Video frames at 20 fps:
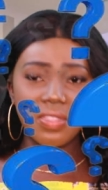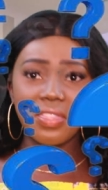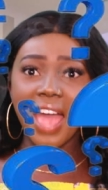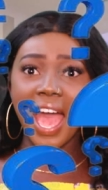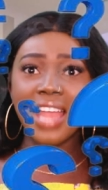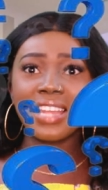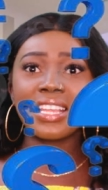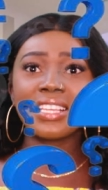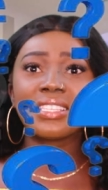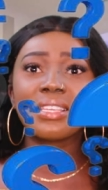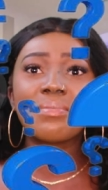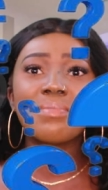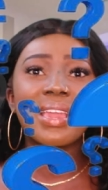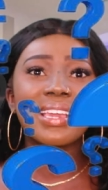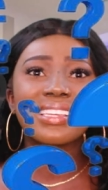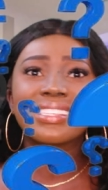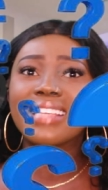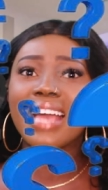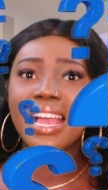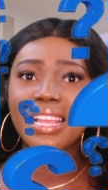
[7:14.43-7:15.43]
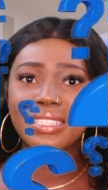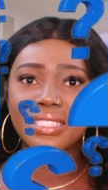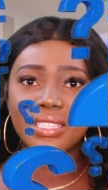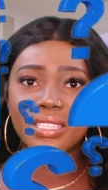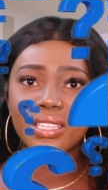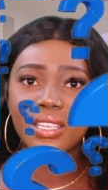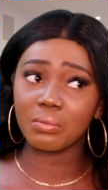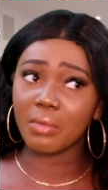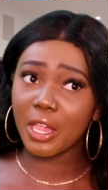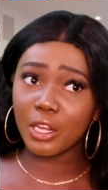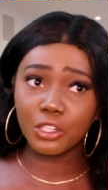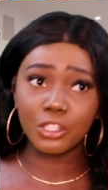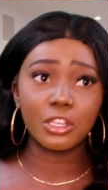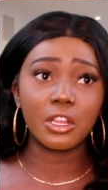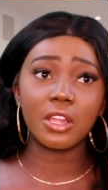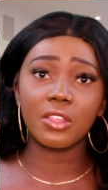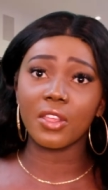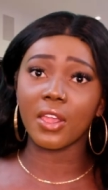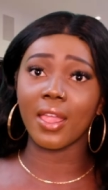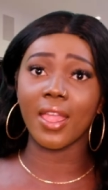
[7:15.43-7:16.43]
That doesn't make sense. Make
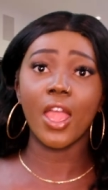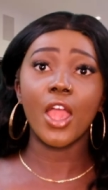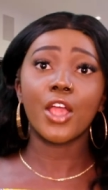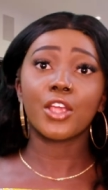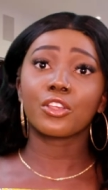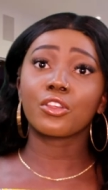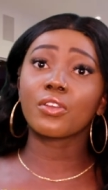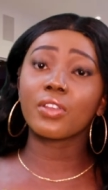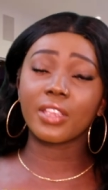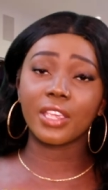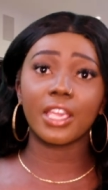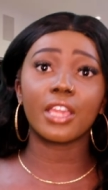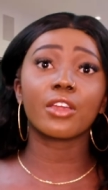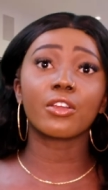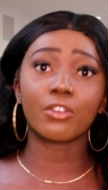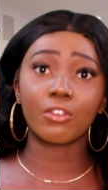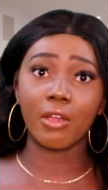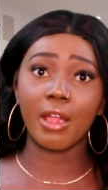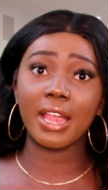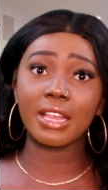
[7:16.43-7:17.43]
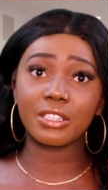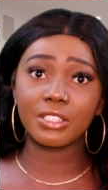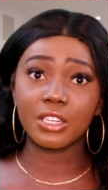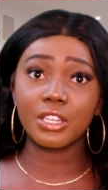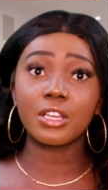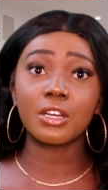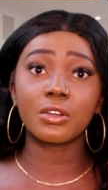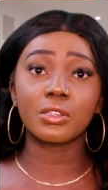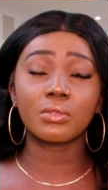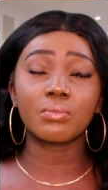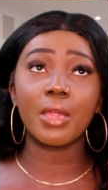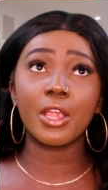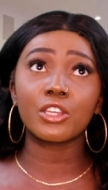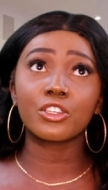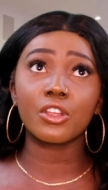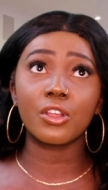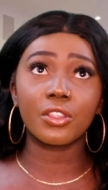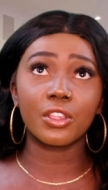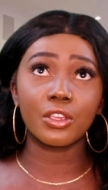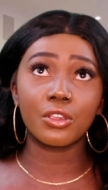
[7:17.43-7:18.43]
sure that you get great deals.
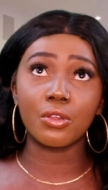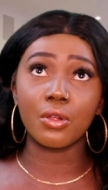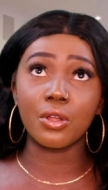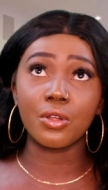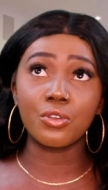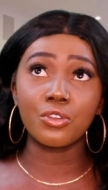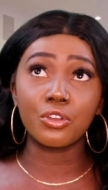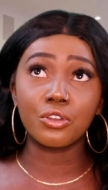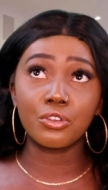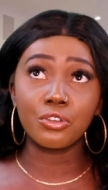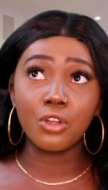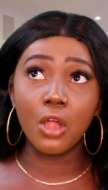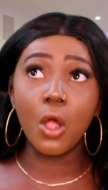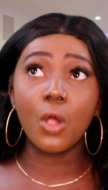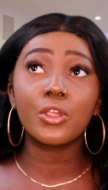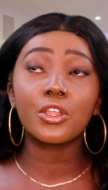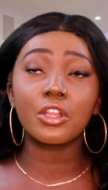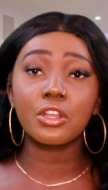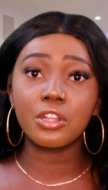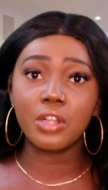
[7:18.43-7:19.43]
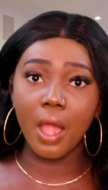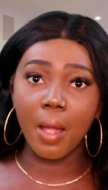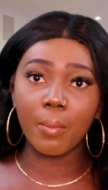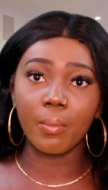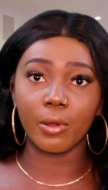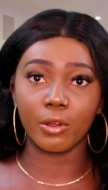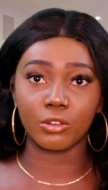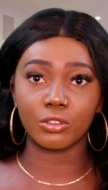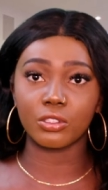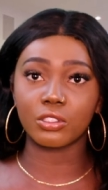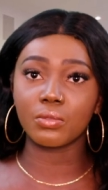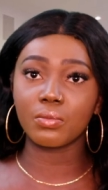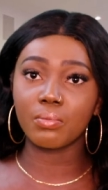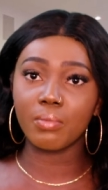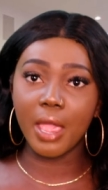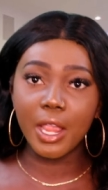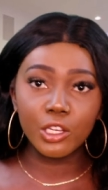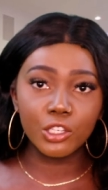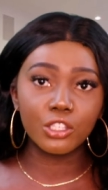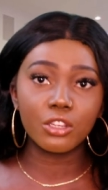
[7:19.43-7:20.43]
Make sure that you you know your numbers.
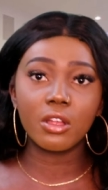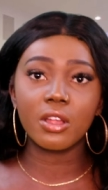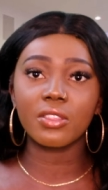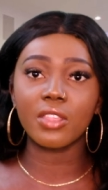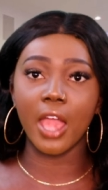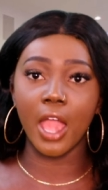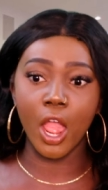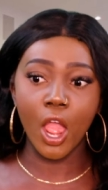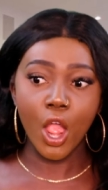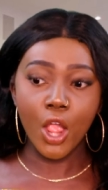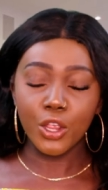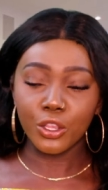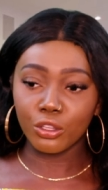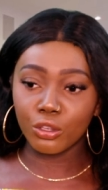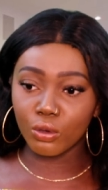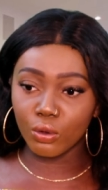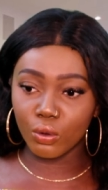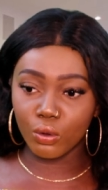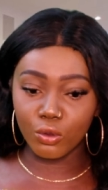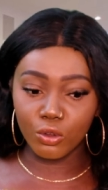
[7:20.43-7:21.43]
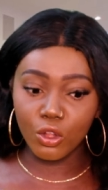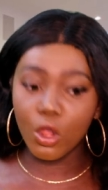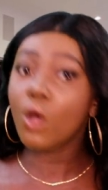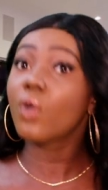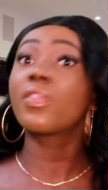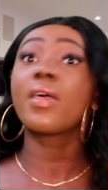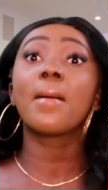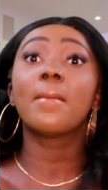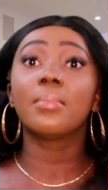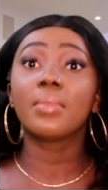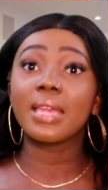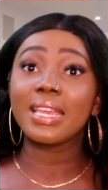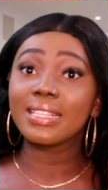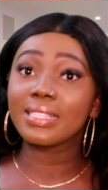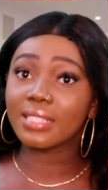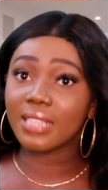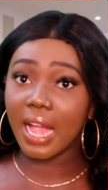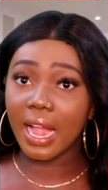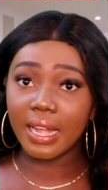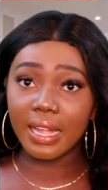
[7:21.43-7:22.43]
Make sure that you know them
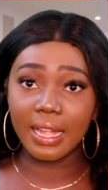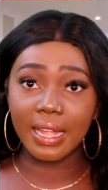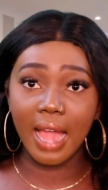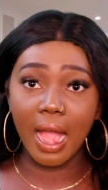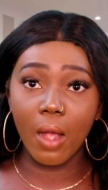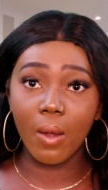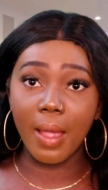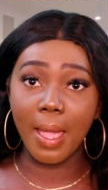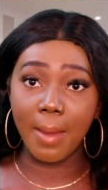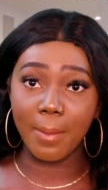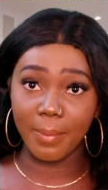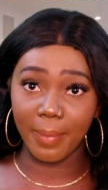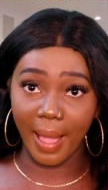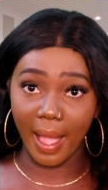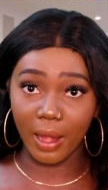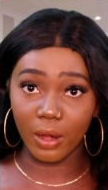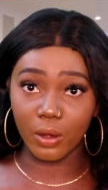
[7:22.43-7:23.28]
inside and out and